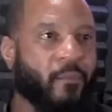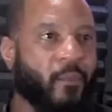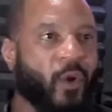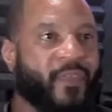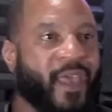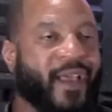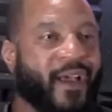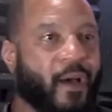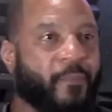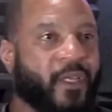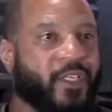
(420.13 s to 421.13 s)
the more they
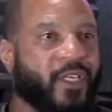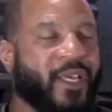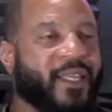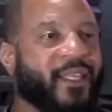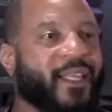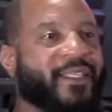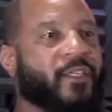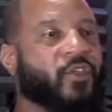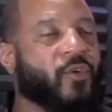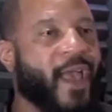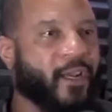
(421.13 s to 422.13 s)
accomplish, the less
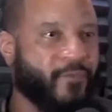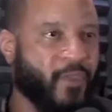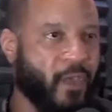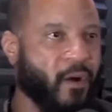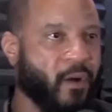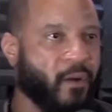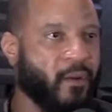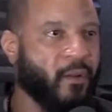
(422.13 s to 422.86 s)
attractive they are.